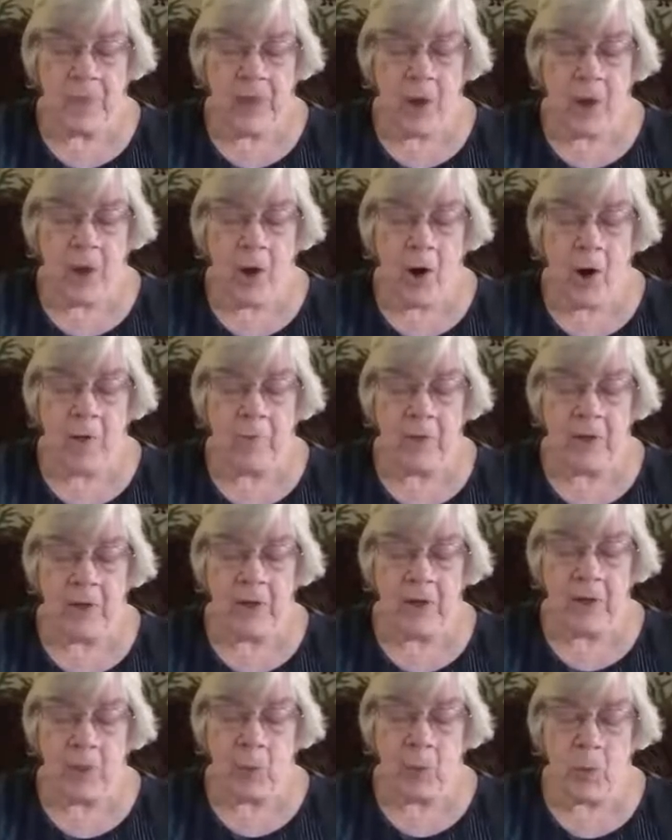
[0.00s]
Harvey
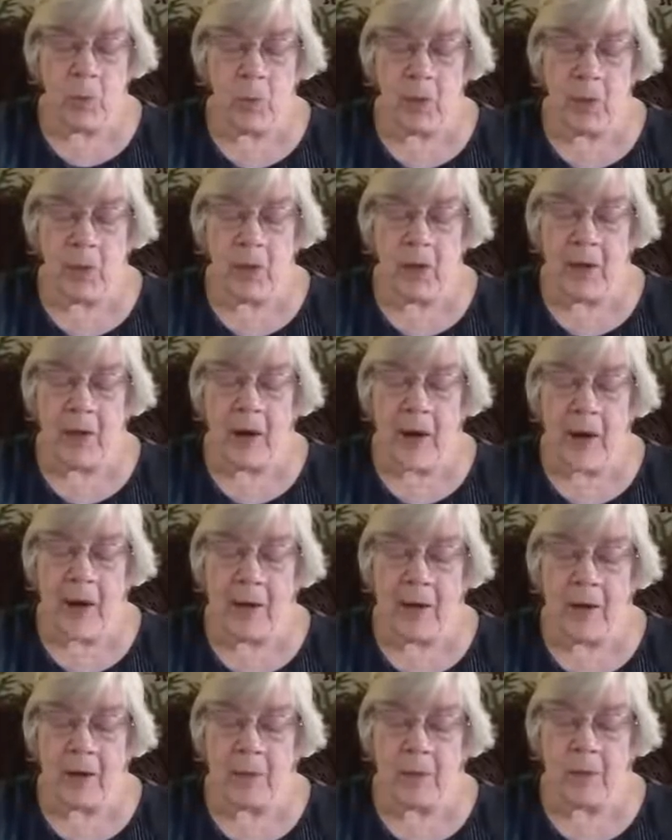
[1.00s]
Ditmore, the
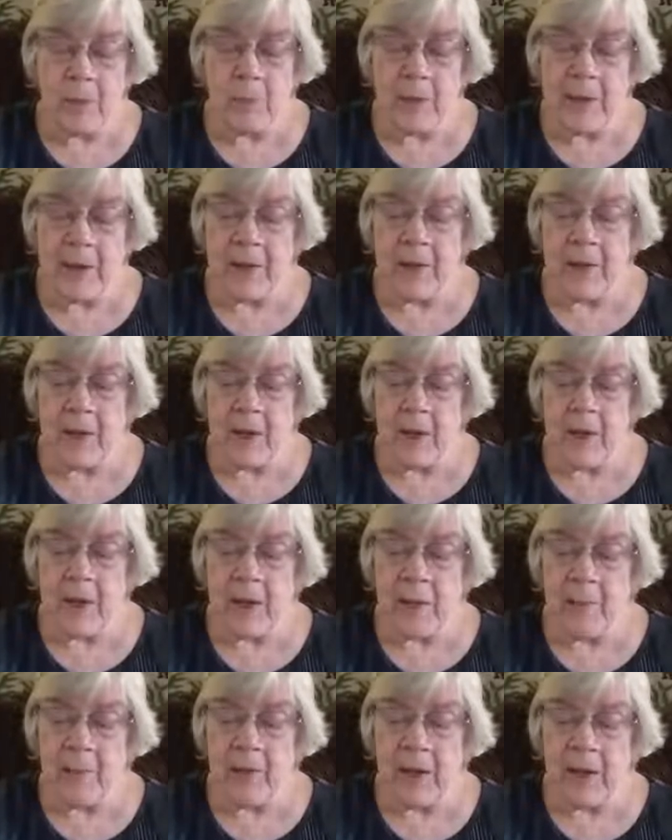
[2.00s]
guide, explained that
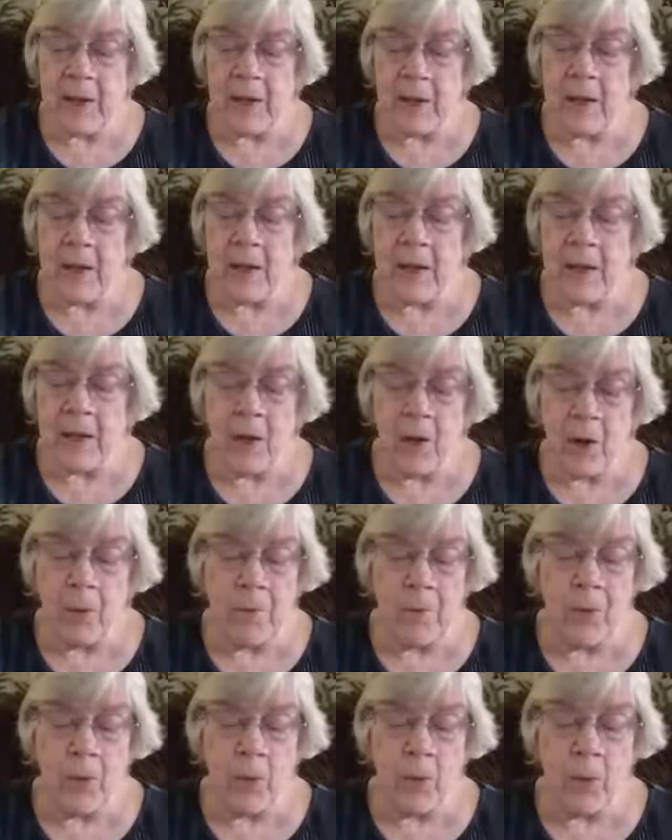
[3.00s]
shambling gait helped
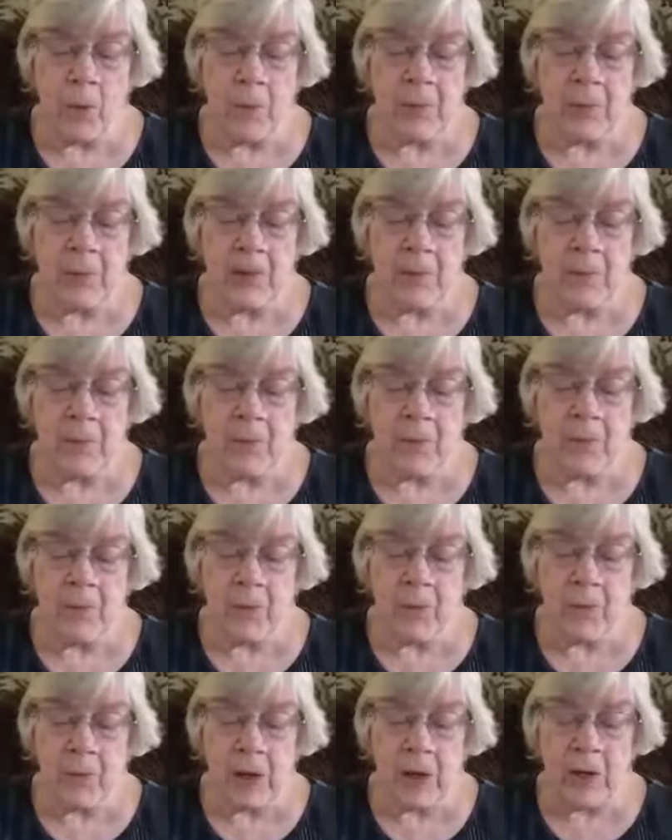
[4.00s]
the horse keep its
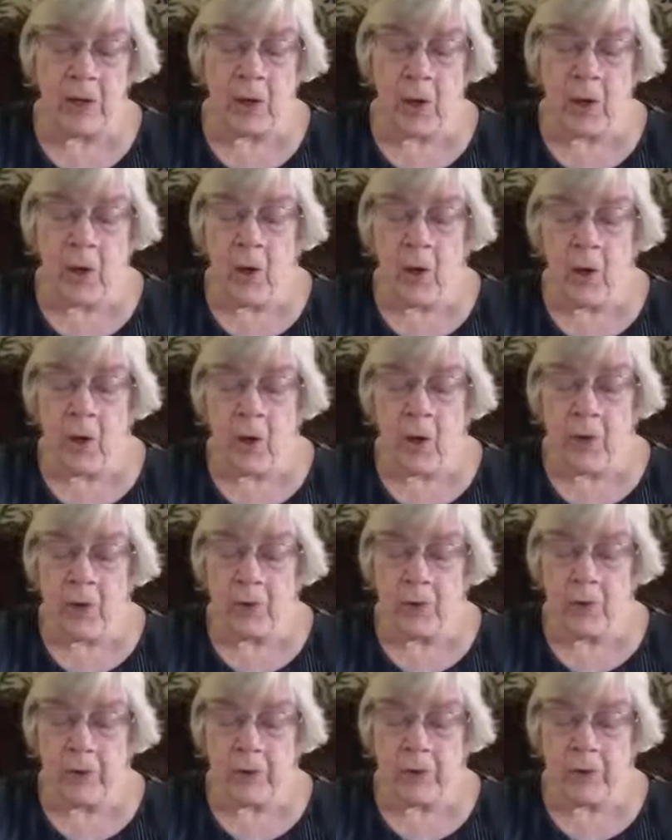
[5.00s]
footing on
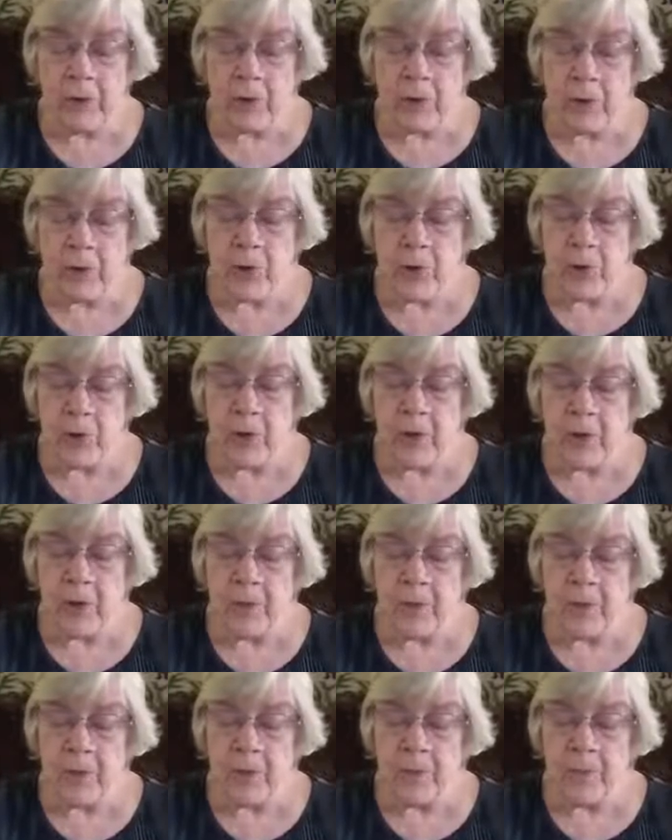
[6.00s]
treacherous
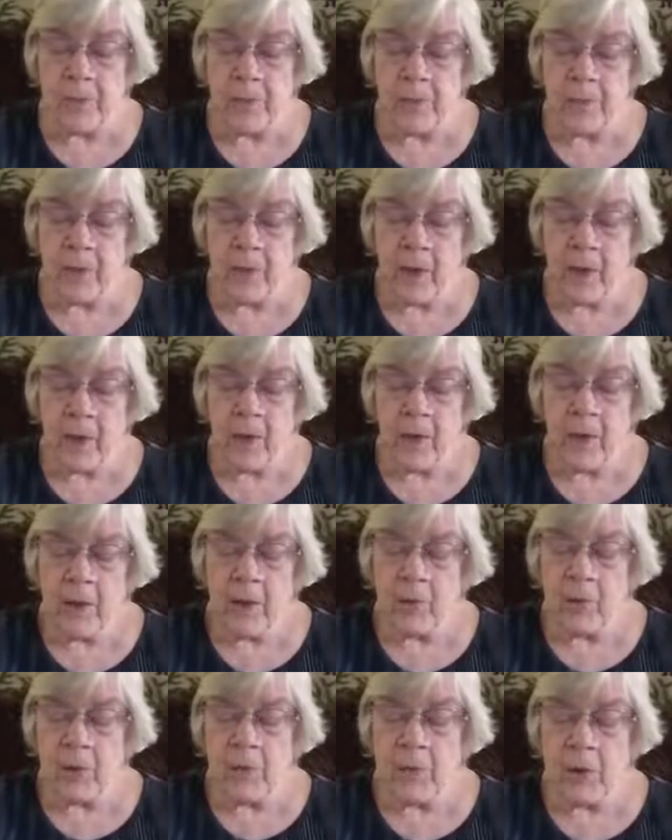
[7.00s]
trails. The
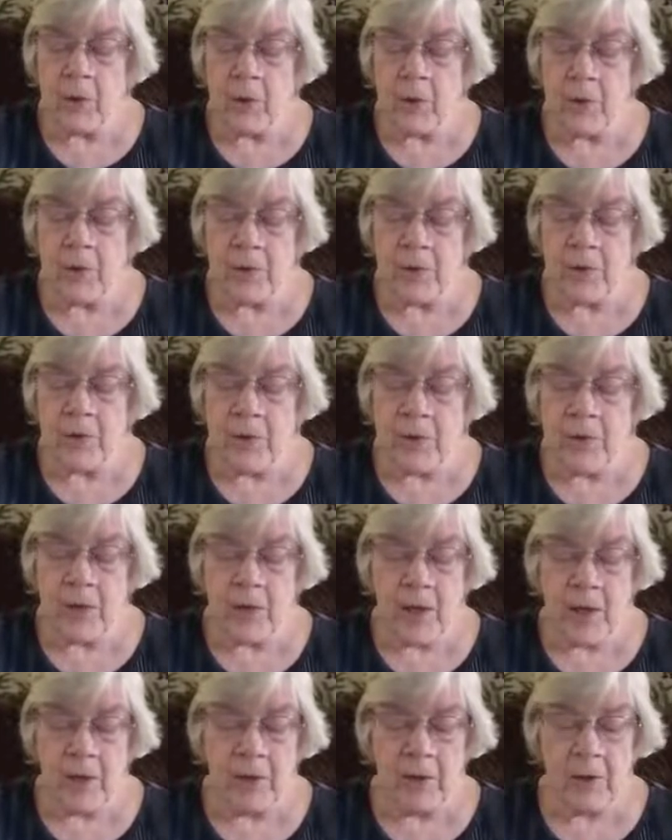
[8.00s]
remoteness
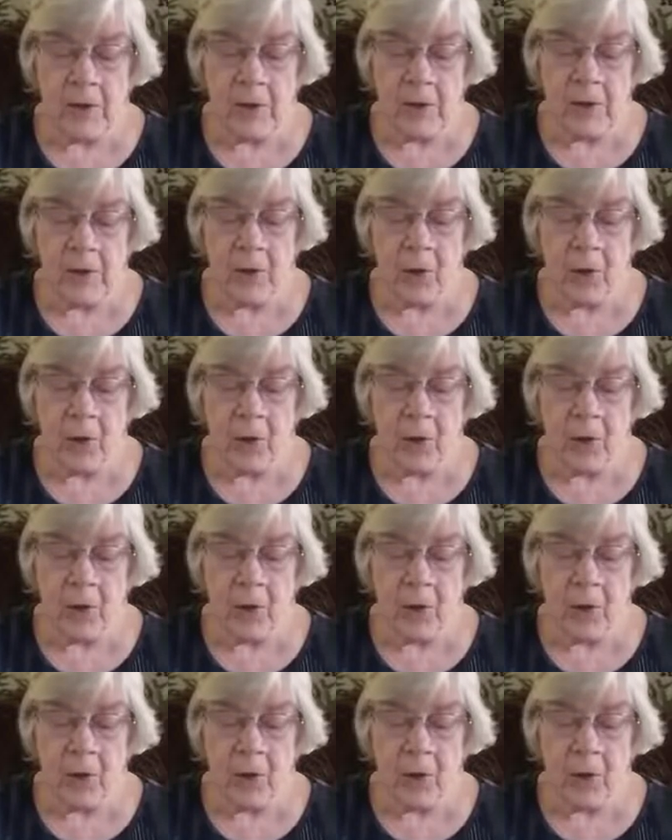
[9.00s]
excited Dr.